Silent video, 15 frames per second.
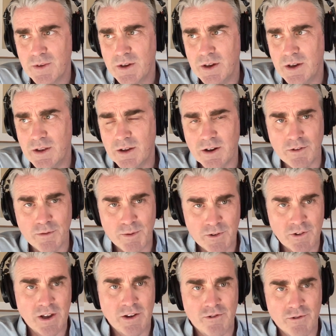in customer
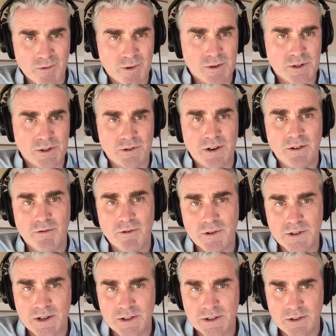education roles or training roles
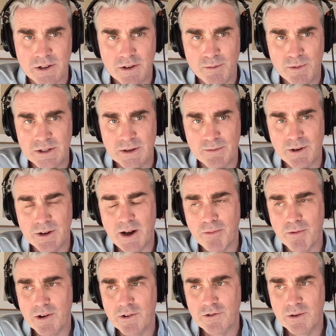also tend to be somewhat
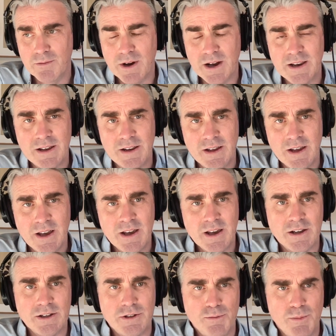operationally minded.
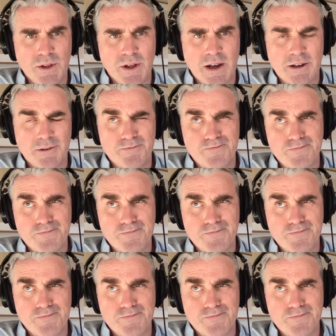Is you'd be like,